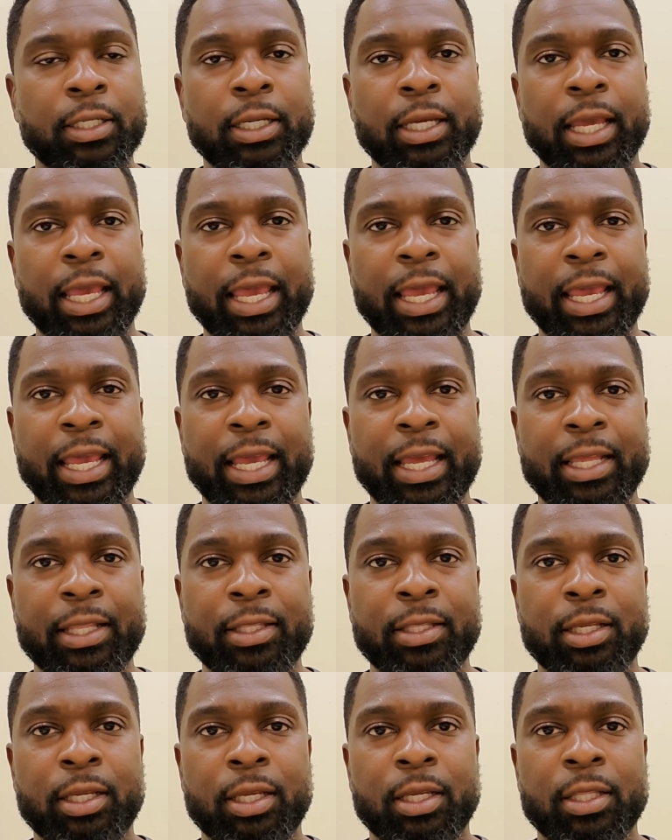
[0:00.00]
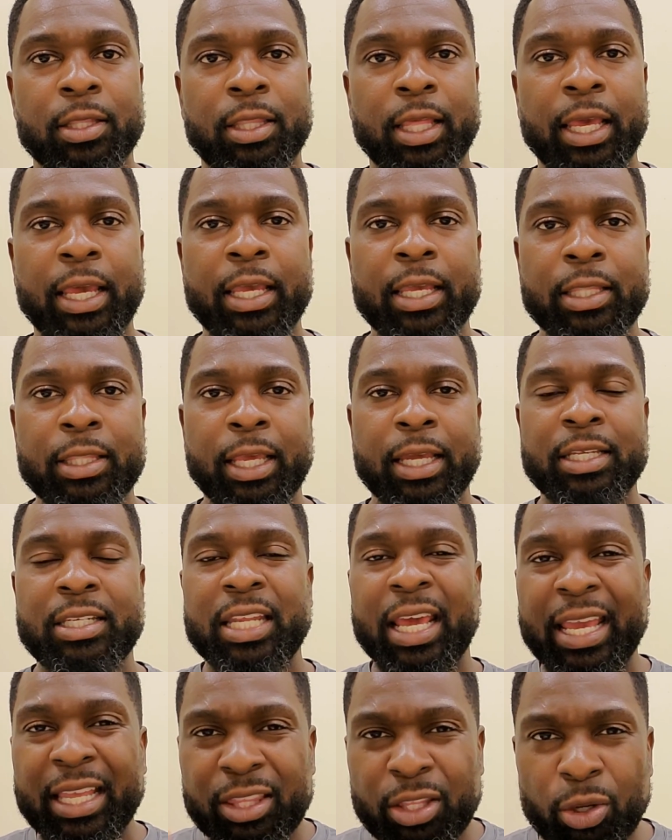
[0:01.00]
and they
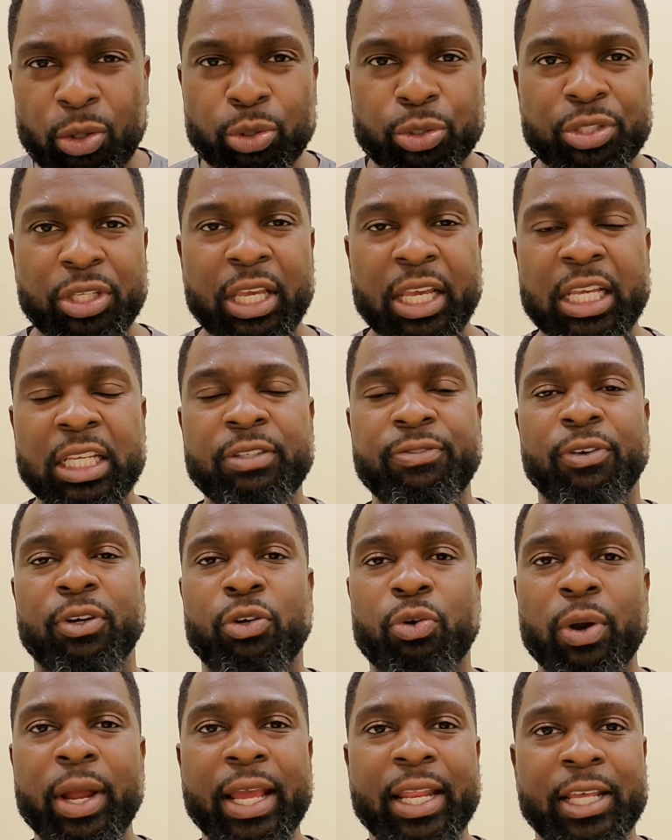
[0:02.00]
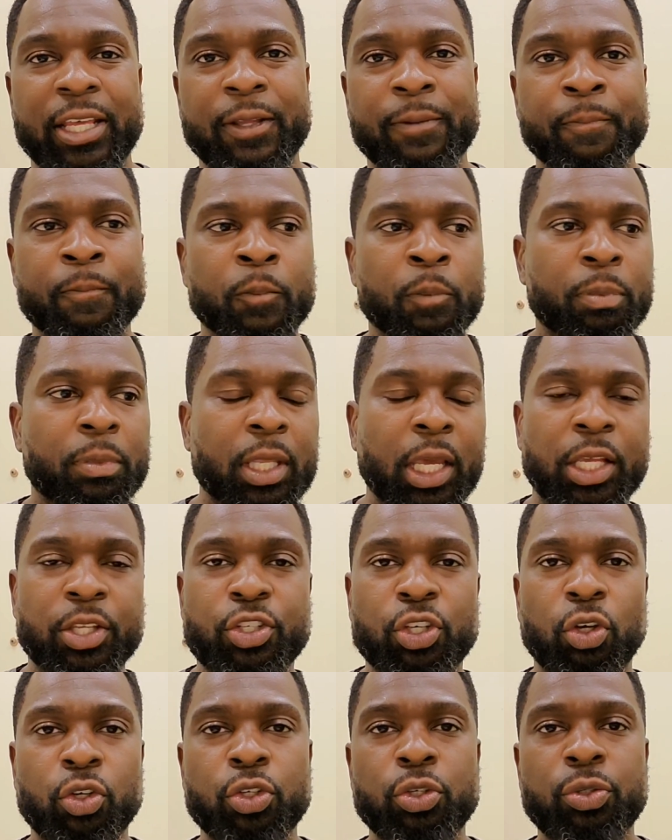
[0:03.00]
take those things for granted. And
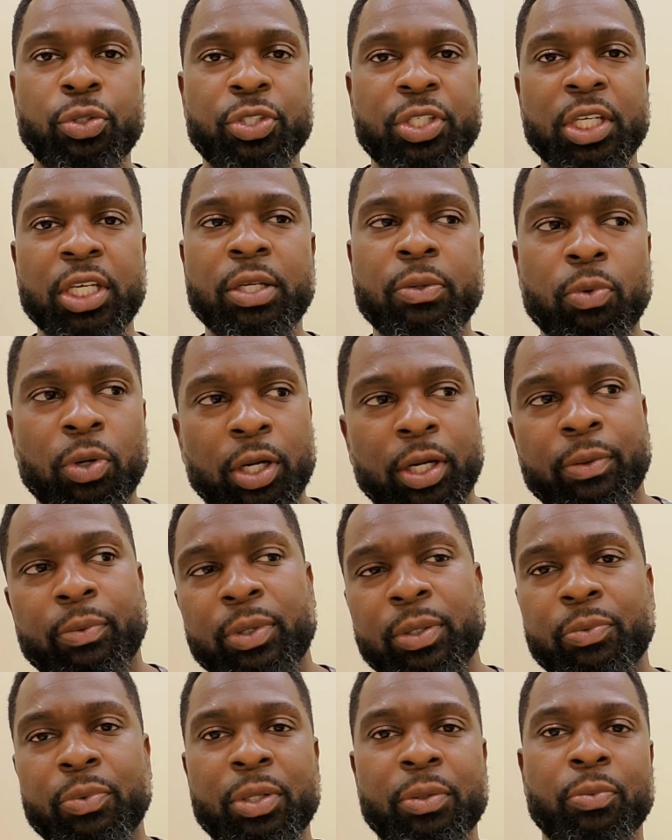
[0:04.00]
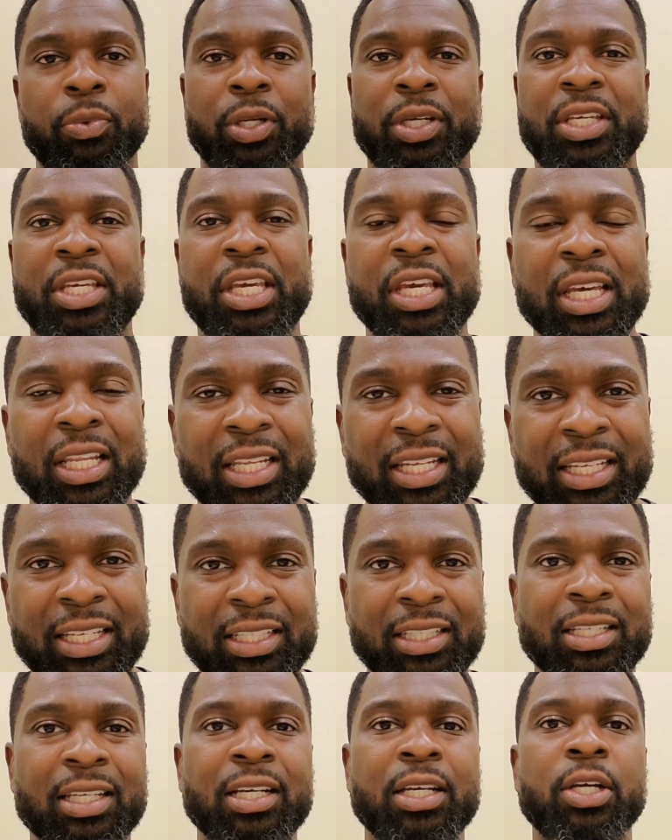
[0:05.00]
so you see where we're killing
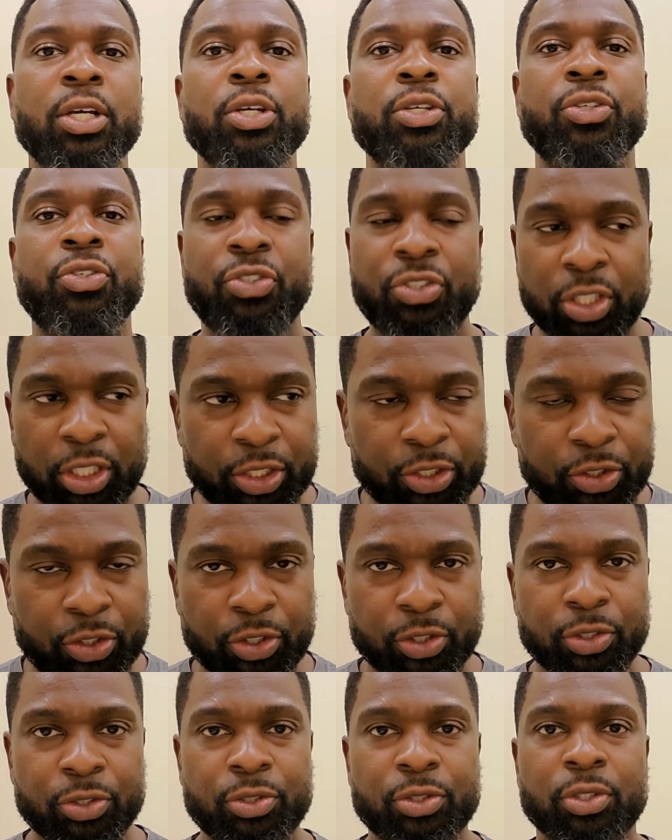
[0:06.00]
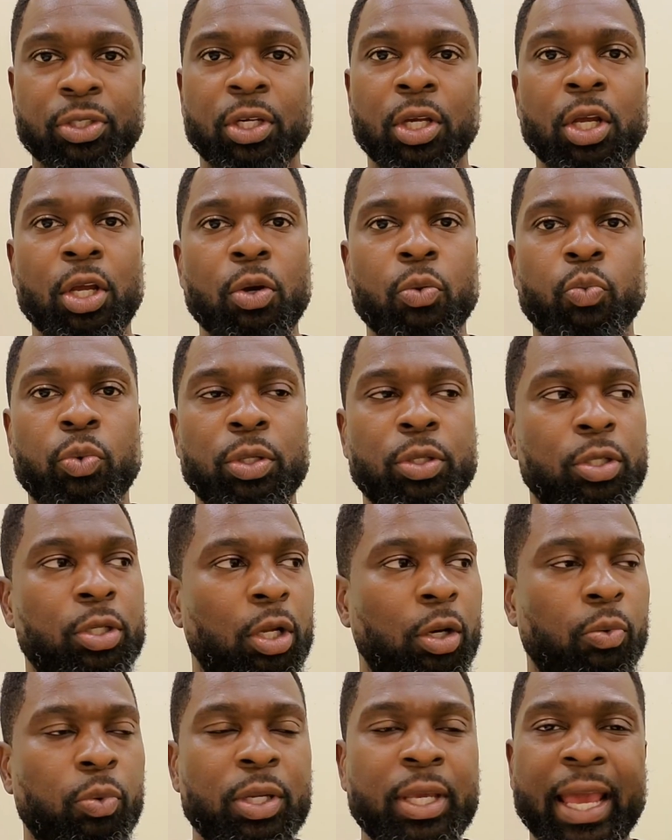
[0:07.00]
sisters.
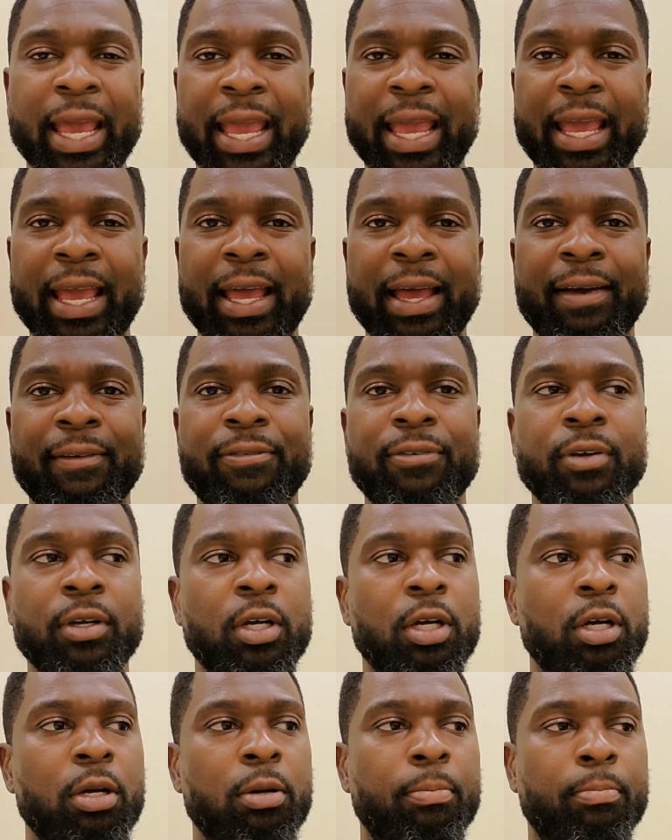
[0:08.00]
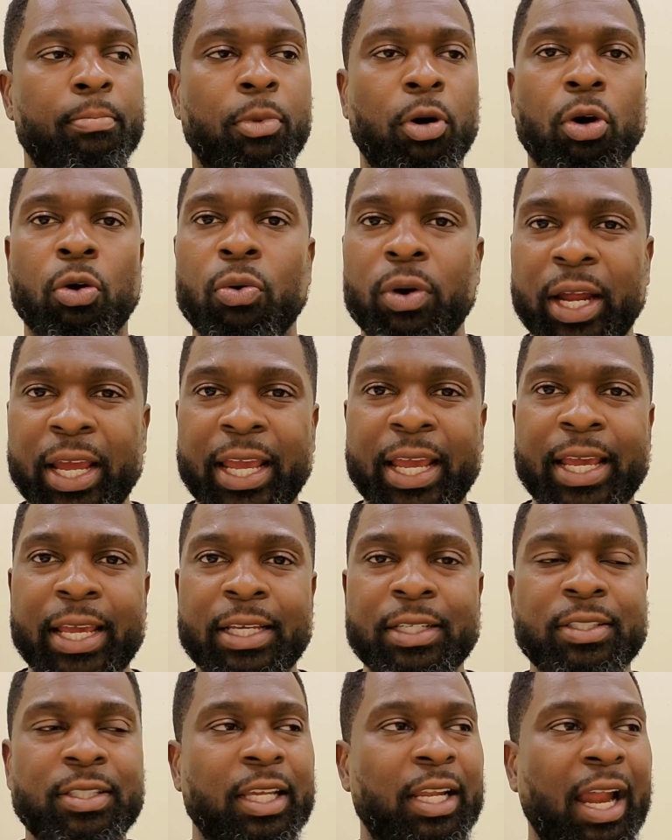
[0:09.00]
We have
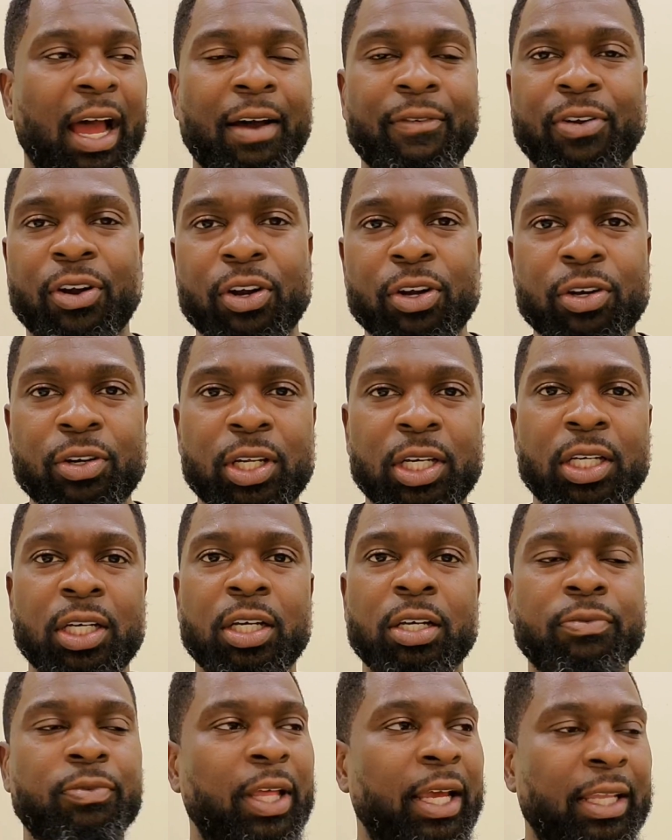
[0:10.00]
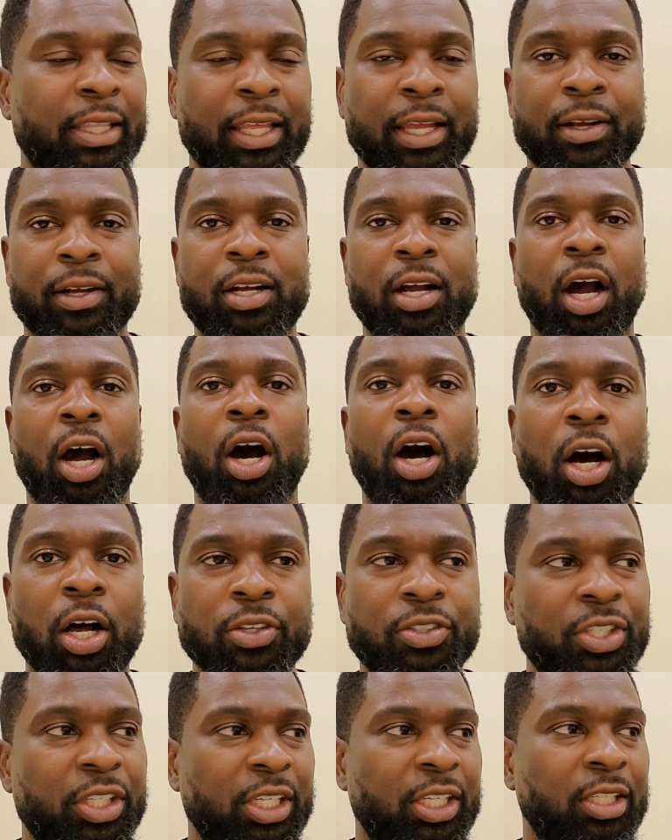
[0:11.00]
mores that I've heard of. They're
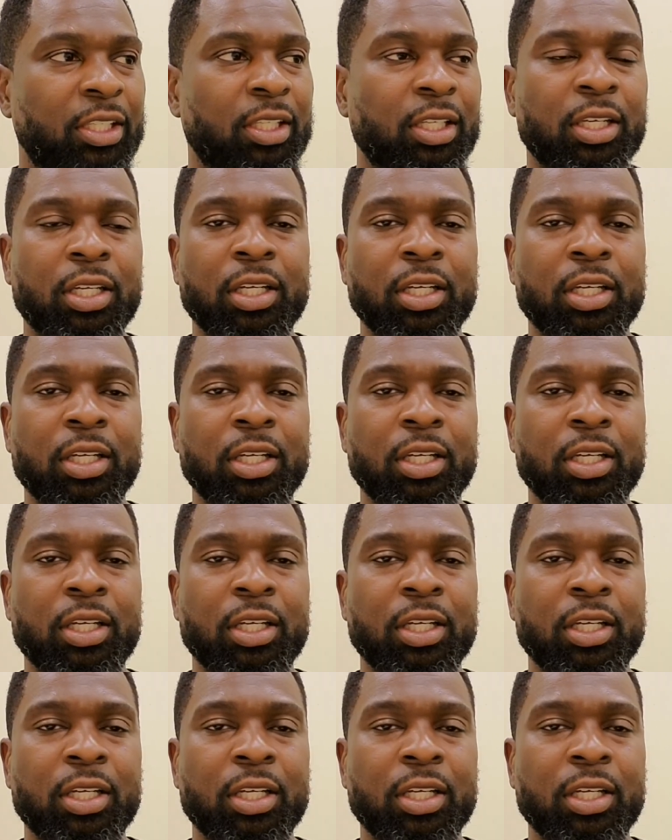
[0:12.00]
causing